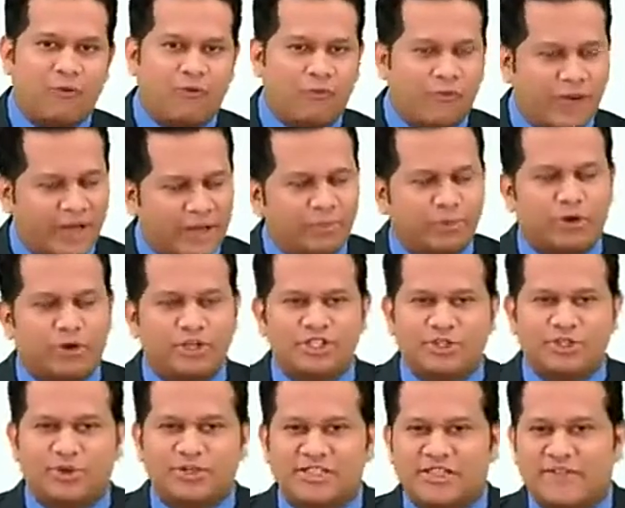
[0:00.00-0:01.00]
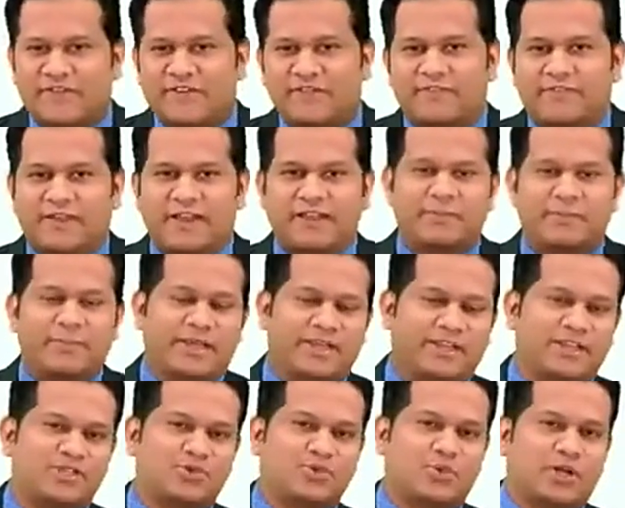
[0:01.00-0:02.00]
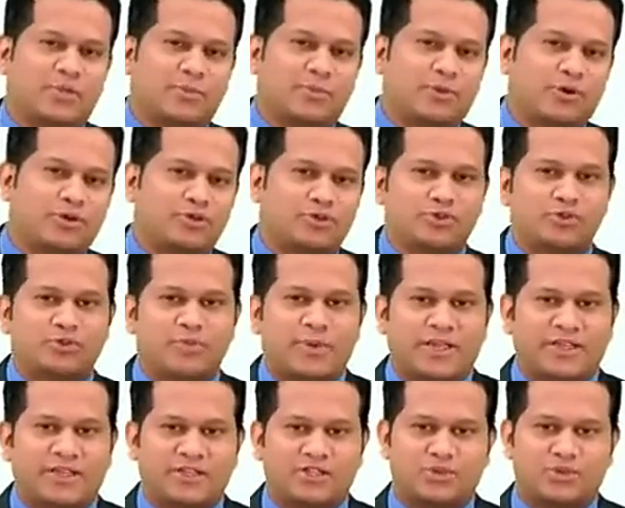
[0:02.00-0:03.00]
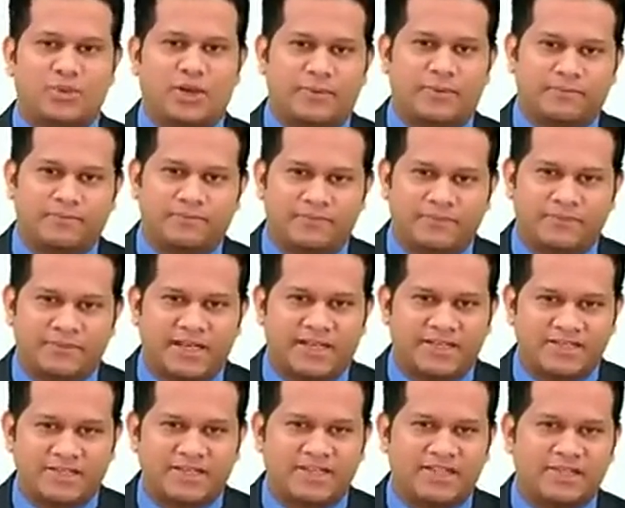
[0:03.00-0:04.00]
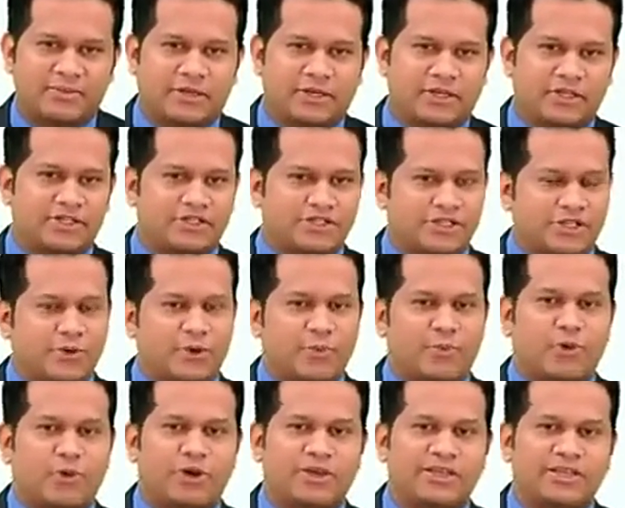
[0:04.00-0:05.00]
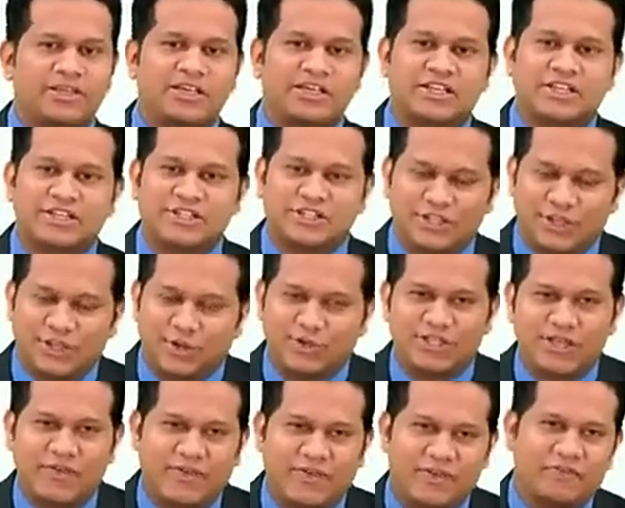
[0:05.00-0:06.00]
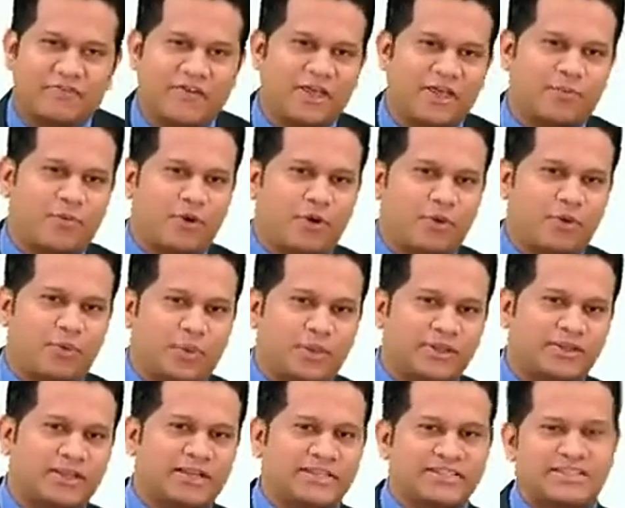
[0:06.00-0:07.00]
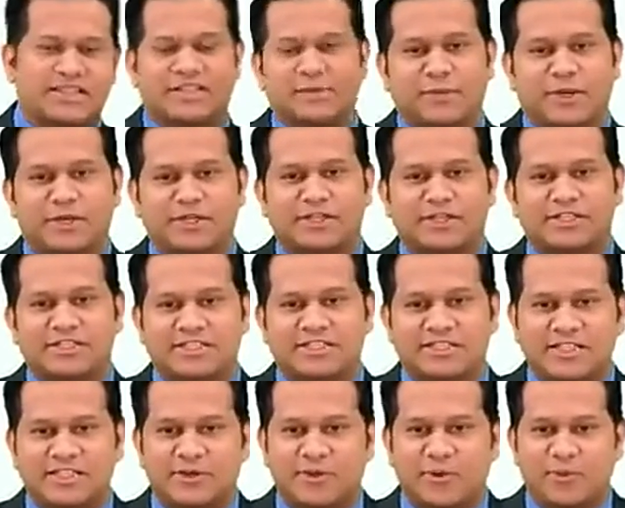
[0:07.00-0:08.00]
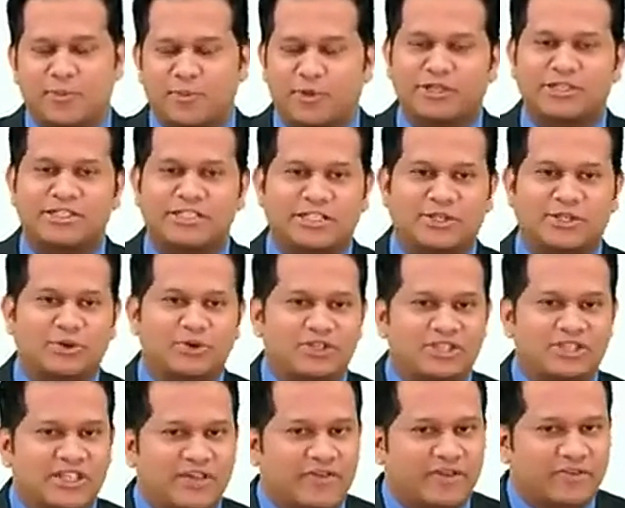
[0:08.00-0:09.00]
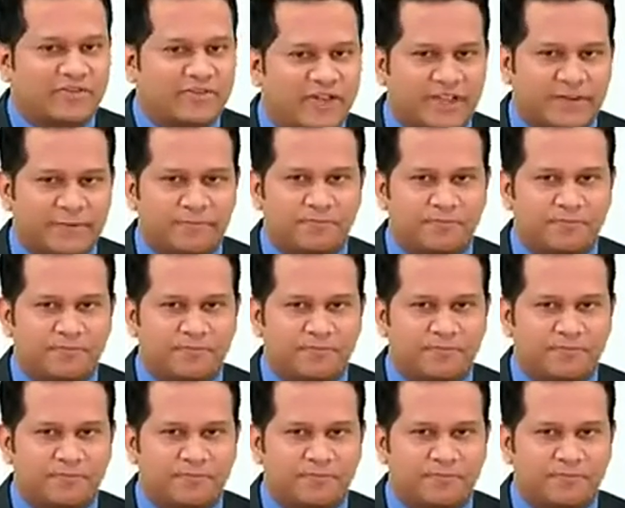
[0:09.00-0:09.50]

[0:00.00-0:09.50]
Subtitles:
1.075 minus 1 upon 2 minus 1, that is nothing but 0.075 upon 1, that is nothing but 0.075.